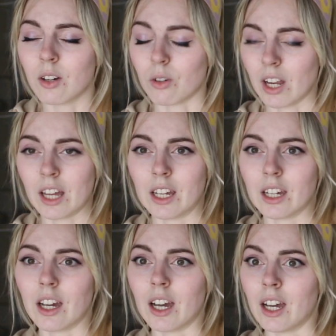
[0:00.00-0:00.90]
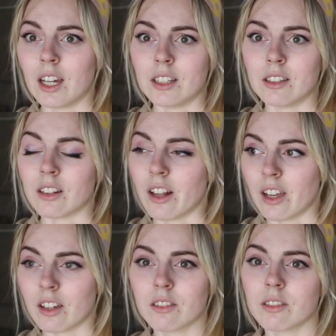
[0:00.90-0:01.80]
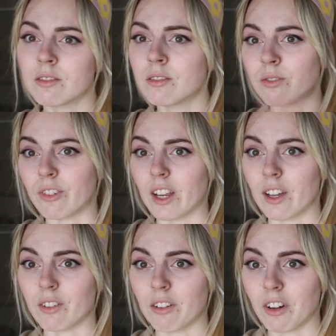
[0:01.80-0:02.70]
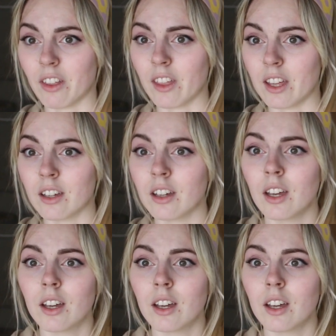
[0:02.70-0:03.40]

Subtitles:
organic and like free of everything,